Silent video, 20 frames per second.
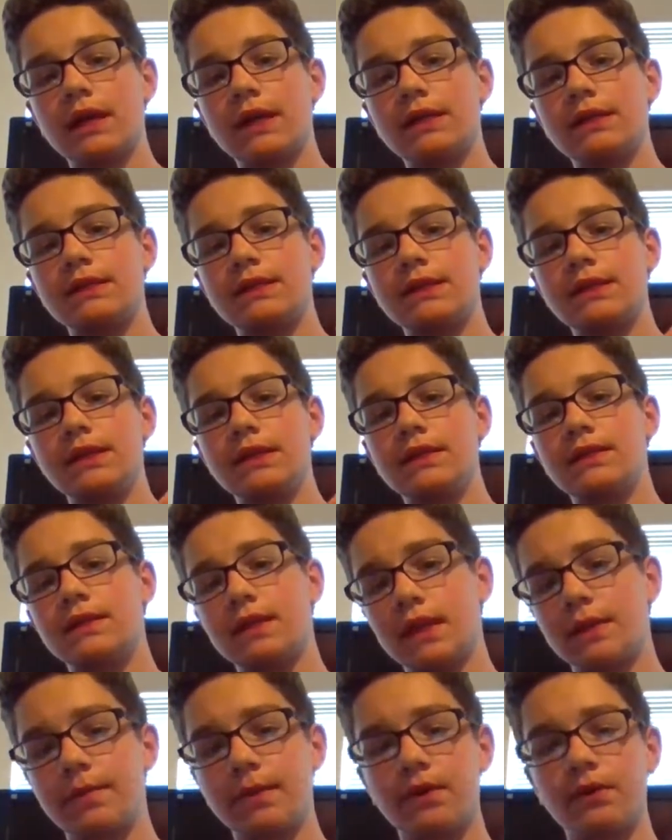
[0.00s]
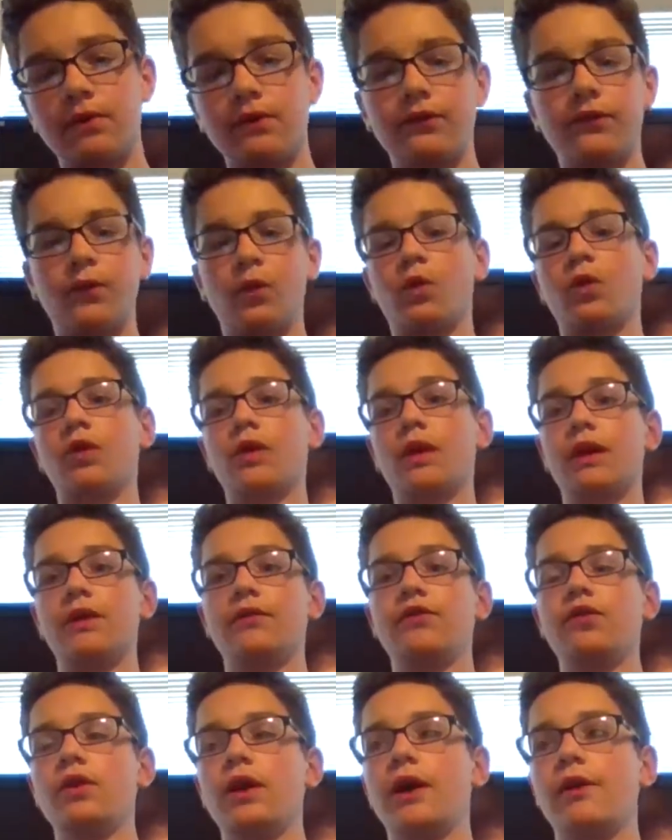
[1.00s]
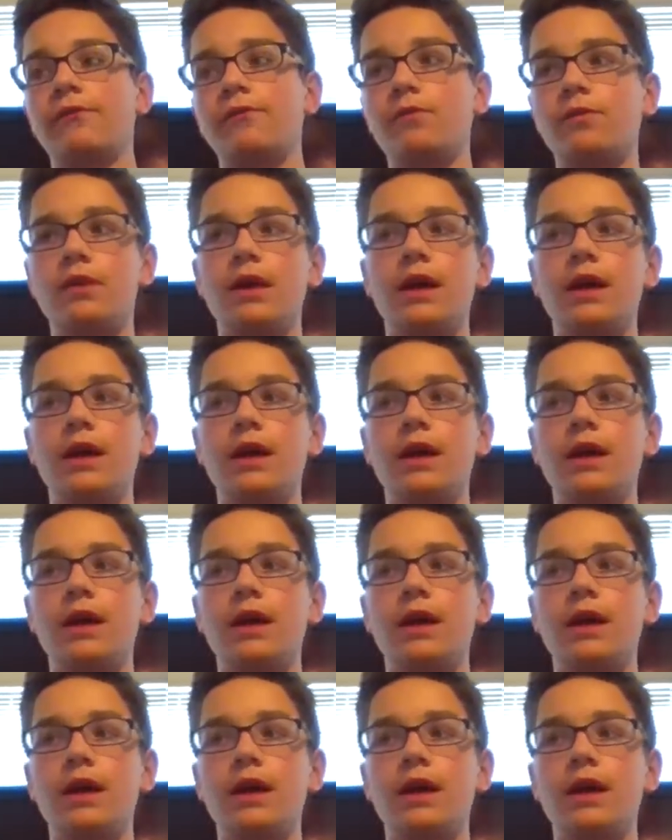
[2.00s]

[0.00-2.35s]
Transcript: is the sync button for if you have